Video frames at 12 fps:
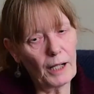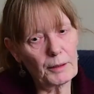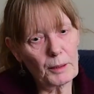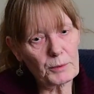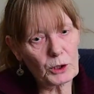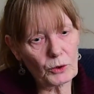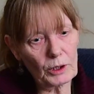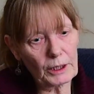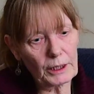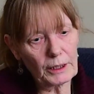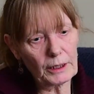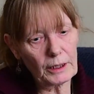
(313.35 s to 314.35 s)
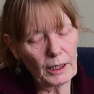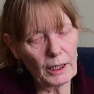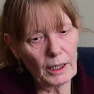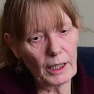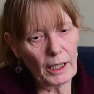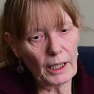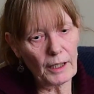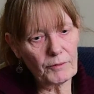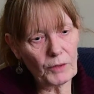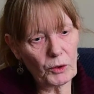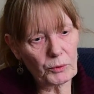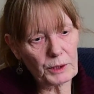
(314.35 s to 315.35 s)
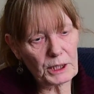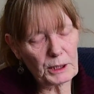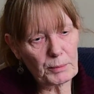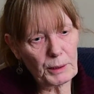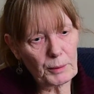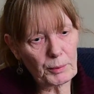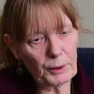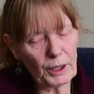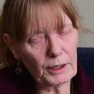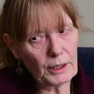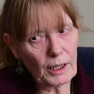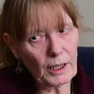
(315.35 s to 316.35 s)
I'm suddenly involved with these people, and